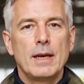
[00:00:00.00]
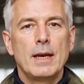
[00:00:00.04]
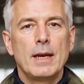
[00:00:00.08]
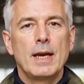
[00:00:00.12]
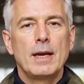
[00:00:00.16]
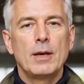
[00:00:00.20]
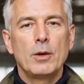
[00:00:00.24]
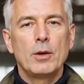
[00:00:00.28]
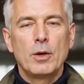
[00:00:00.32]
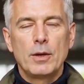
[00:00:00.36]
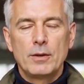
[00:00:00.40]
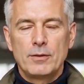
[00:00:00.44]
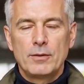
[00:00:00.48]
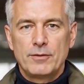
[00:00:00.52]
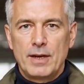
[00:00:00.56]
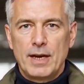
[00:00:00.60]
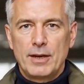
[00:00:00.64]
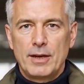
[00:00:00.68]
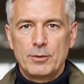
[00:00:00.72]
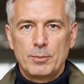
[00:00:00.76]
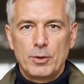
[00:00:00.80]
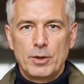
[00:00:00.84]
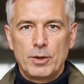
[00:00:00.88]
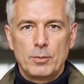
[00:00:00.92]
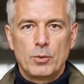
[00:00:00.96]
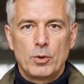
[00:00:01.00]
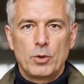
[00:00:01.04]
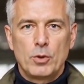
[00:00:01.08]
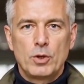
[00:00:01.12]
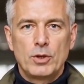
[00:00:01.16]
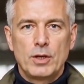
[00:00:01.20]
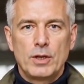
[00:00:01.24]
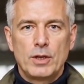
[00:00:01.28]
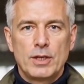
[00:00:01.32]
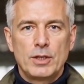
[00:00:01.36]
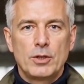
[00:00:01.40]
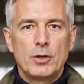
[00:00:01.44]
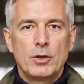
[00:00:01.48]
and could affect people
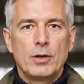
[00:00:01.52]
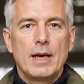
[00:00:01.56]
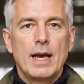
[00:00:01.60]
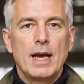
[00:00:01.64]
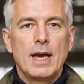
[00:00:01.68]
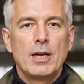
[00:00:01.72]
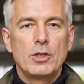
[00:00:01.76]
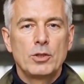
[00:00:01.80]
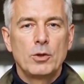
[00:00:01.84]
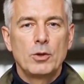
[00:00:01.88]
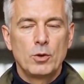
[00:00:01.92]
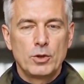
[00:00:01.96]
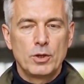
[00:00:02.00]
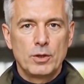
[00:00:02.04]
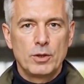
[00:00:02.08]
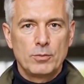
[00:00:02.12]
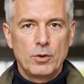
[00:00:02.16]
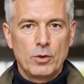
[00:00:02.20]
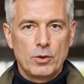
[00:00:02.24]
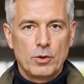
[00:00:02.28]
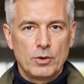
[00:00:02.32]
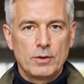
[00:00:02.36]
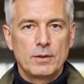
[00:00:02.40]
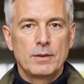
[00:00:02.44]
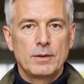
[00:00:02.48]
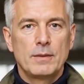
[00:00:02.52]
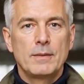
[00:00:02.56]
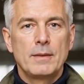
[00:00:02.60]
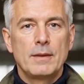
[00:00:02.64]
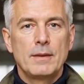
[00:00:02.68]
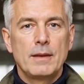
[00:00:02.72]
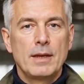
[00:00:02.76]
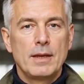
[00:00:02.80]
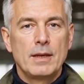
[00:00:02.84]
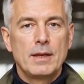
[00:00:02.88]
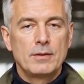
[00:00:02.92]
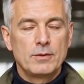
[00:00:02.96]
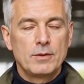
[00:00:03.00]
on an international level,
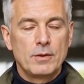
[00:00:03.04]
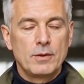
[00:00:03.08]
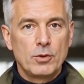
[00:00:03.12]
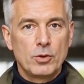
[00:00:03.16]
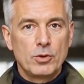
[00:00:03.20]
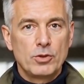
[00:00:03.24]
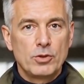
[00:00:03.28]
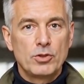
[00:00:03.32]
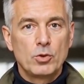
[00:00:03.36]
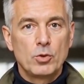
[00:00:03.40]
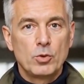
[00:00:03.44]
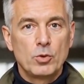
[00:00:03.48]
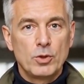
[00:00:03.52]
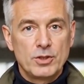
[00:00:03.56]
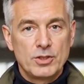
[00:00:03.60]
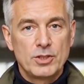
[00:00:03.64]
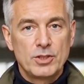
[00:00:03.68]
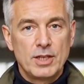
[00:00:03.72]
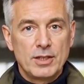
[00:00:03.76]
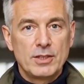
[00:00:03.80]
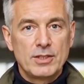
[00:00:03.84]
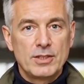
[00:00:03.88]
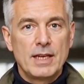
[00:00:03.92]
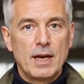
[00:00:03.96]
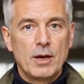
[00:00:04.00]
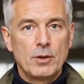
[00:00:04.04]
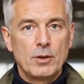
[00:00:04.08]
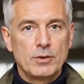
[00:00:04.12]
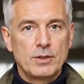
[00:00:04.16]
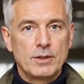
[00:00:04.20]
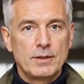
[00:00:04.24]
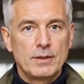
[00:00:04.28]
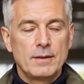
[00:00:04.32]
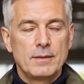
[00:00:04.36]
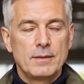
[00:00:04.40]
if her story checks out.